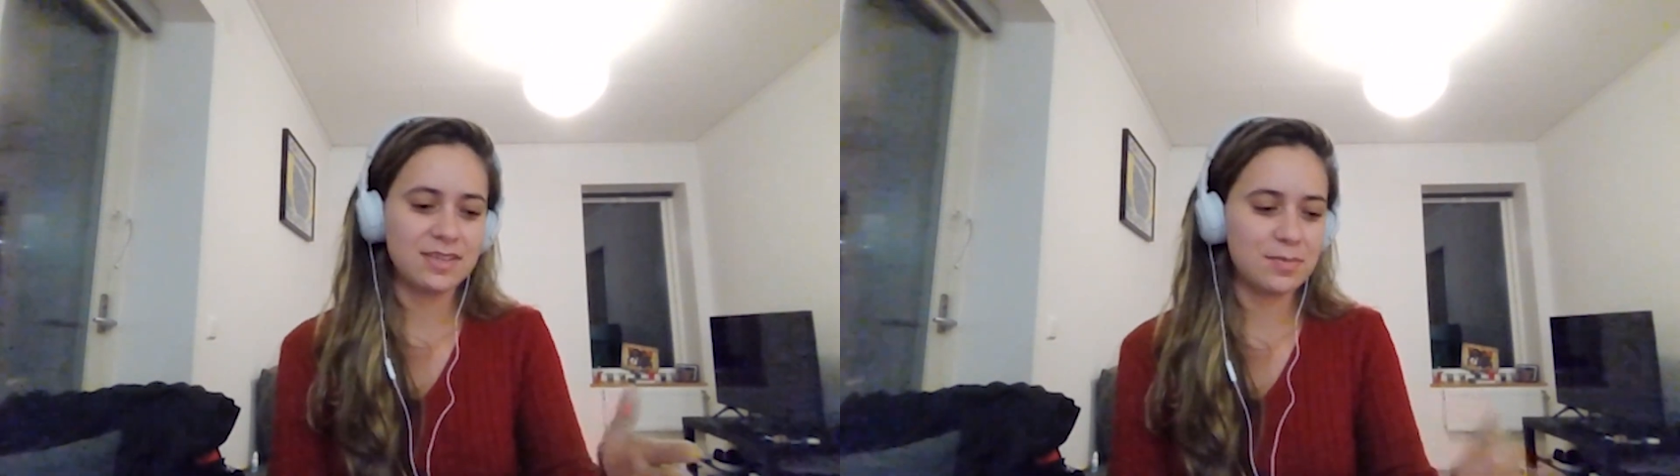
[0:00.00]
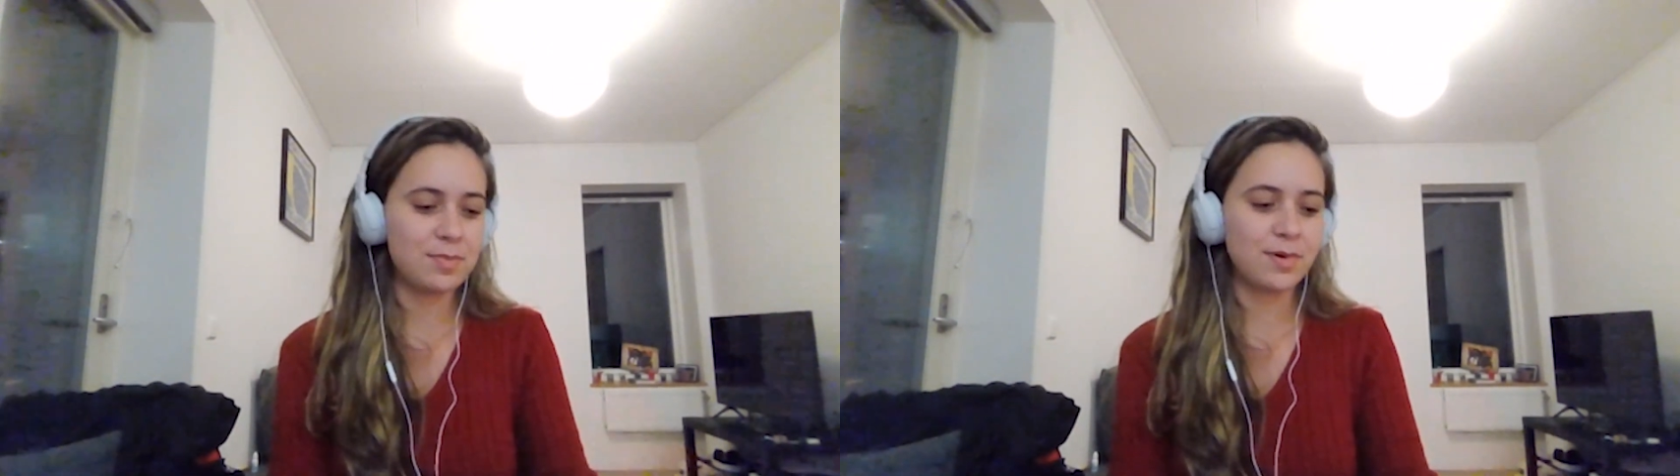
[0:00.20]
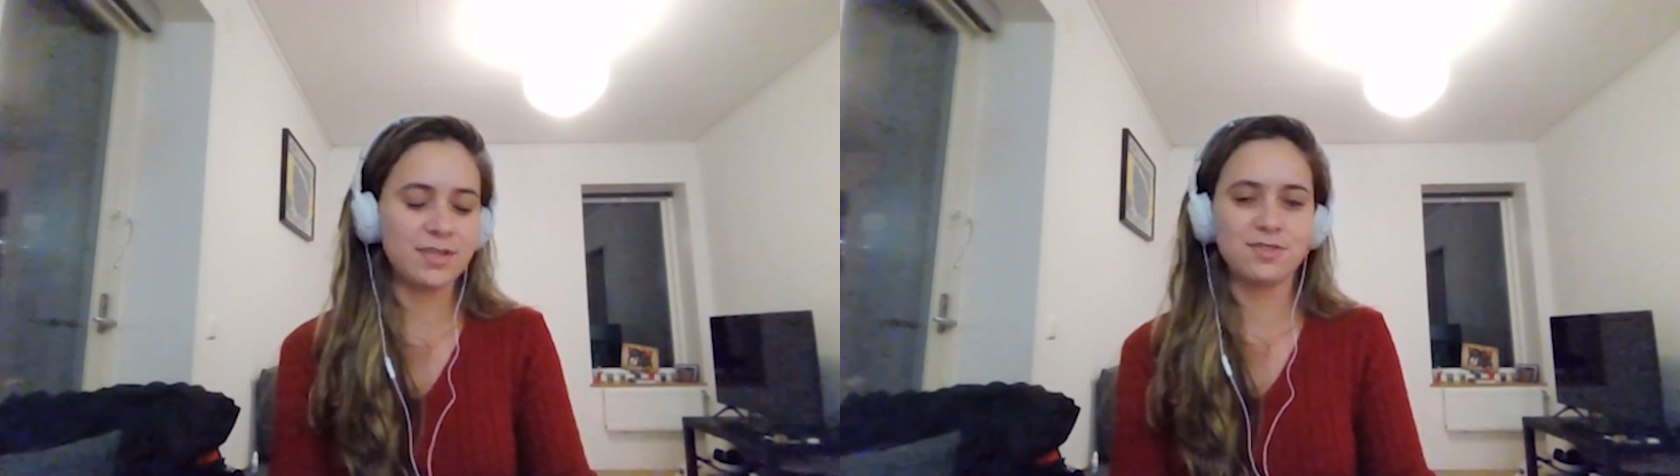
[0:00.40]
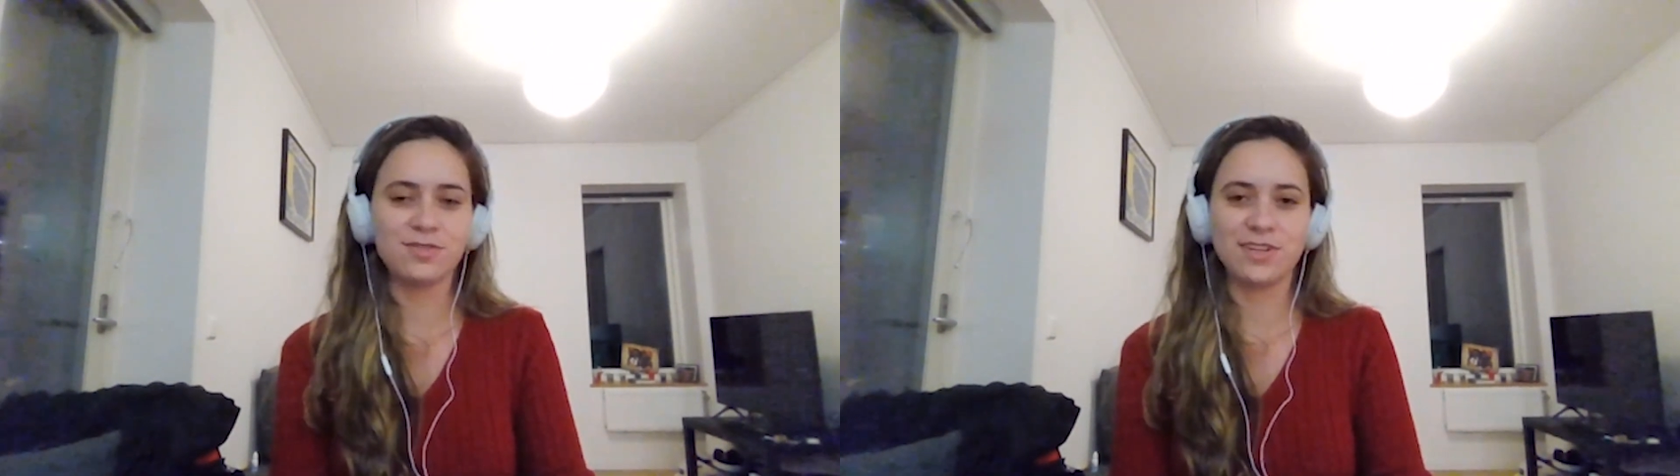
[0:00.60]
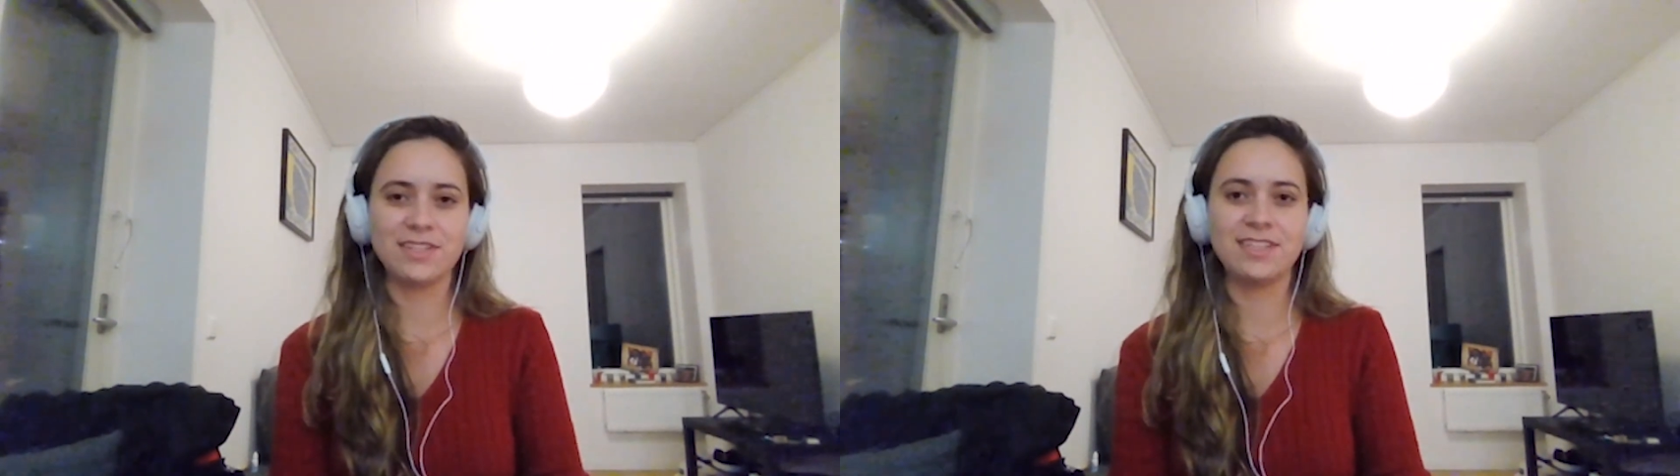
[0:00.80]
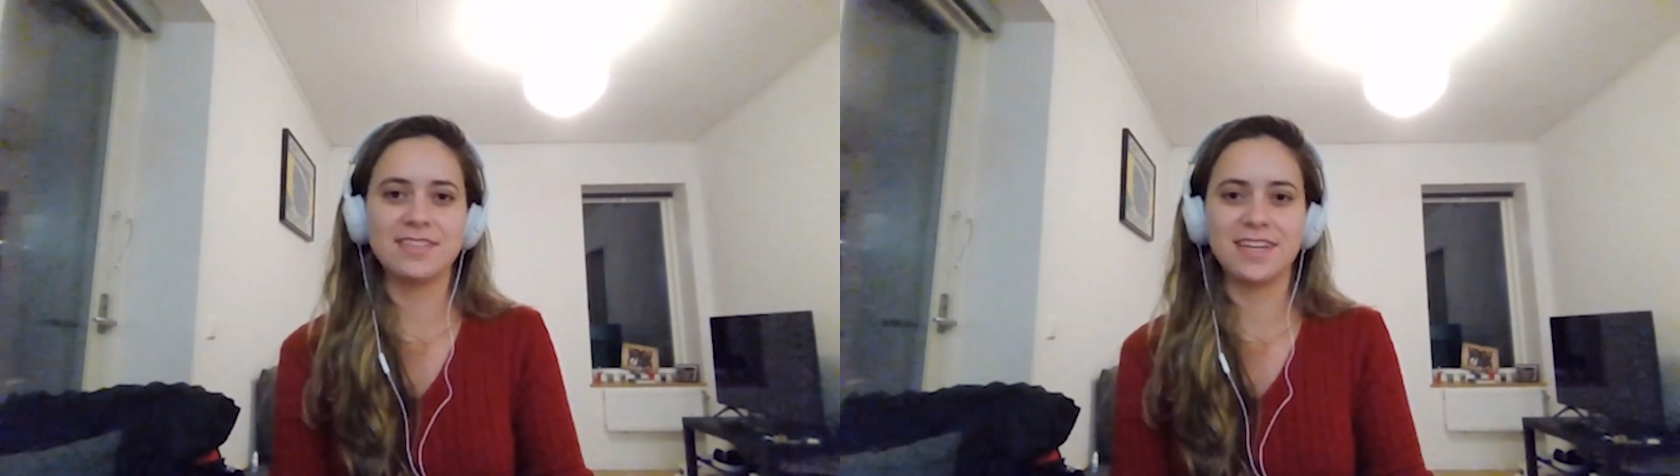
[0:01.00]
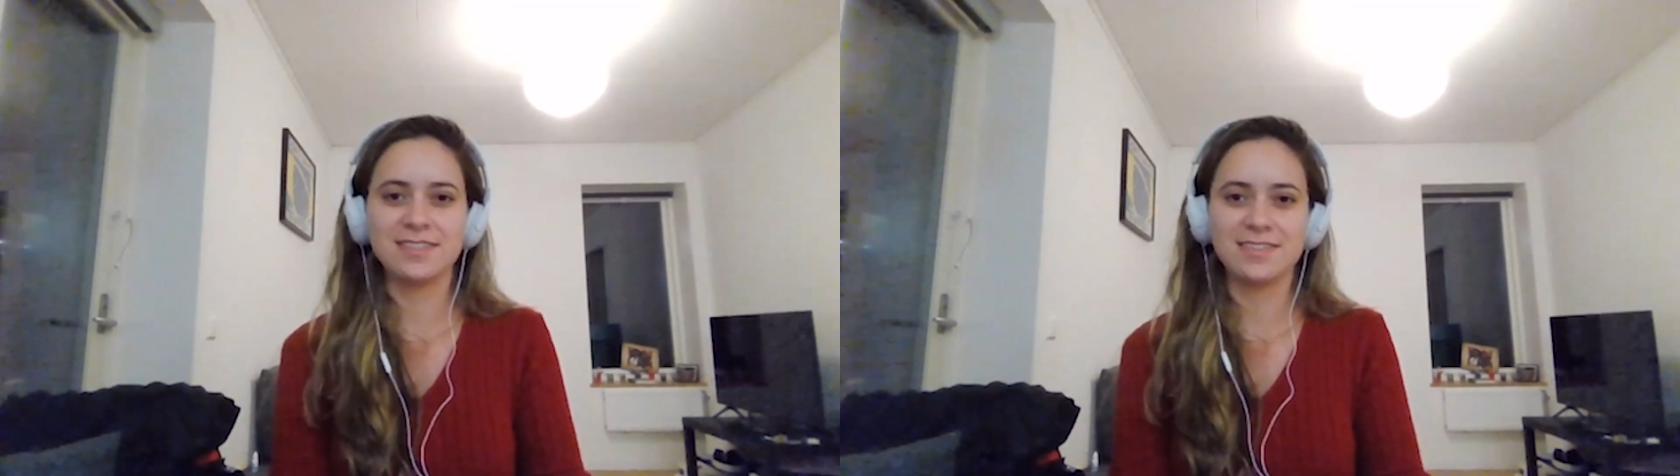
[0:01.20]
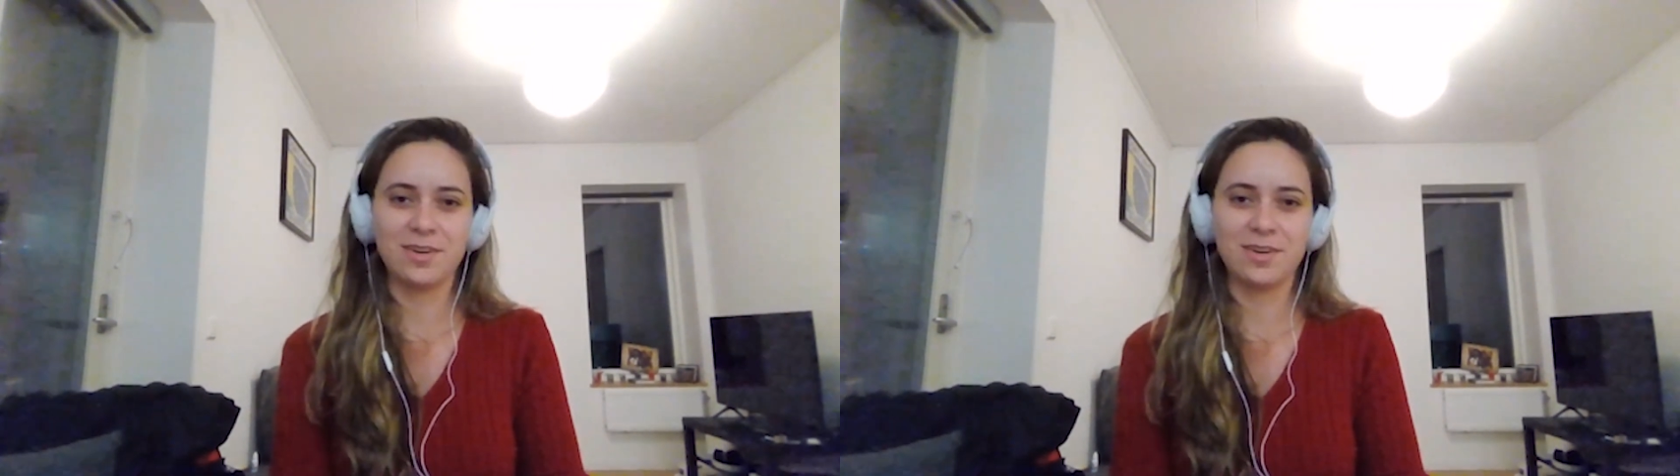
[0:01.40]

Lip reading: the bus or the taxi,